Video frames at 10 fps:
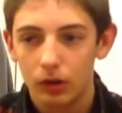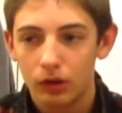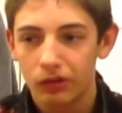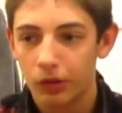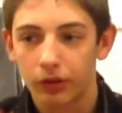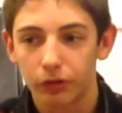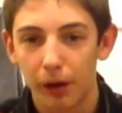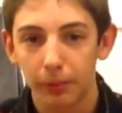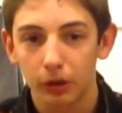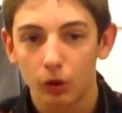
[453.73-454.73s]
So there's
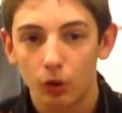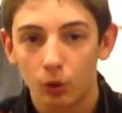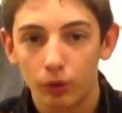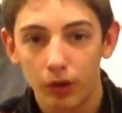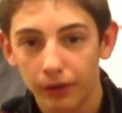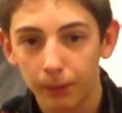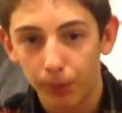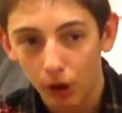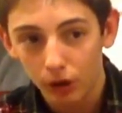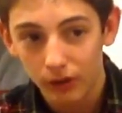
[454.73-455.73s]
probably a whole nother
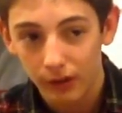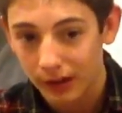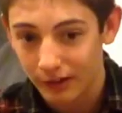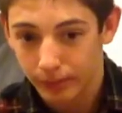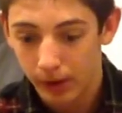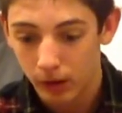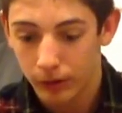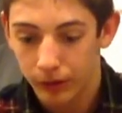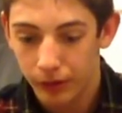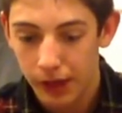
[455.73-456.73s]
part to that spell
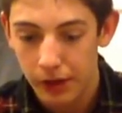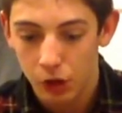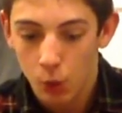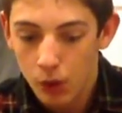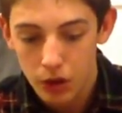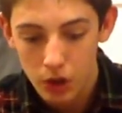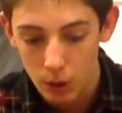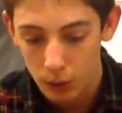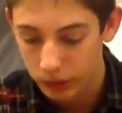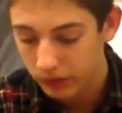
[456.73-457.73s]
that no one
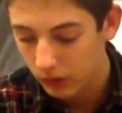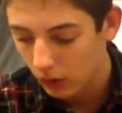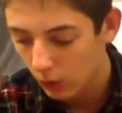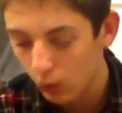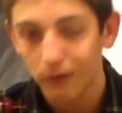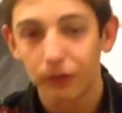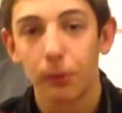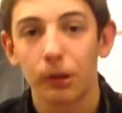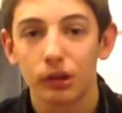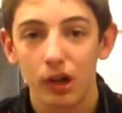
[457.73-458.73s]
knows. Or if
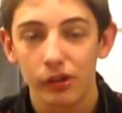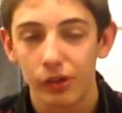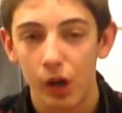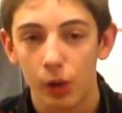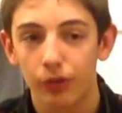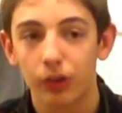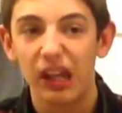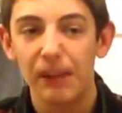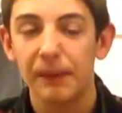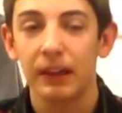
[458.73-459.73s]
someone does know, they're
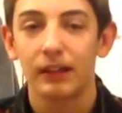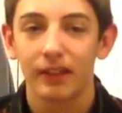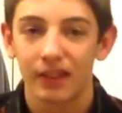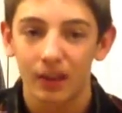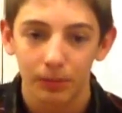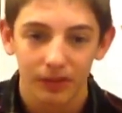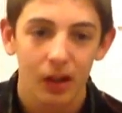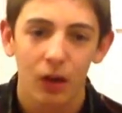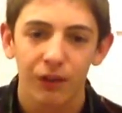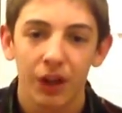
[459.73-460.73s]
keeping it to
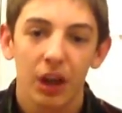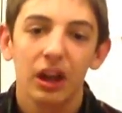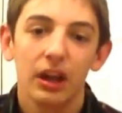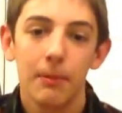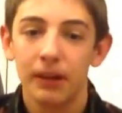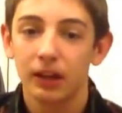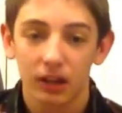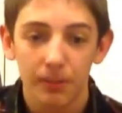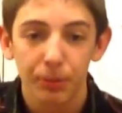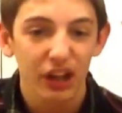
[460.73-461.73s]
themselves and being a
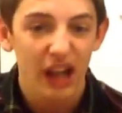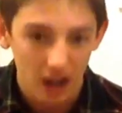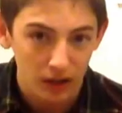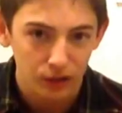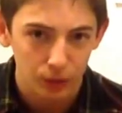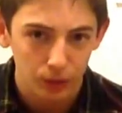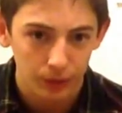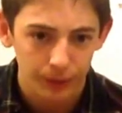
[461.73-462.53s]
complete asshole.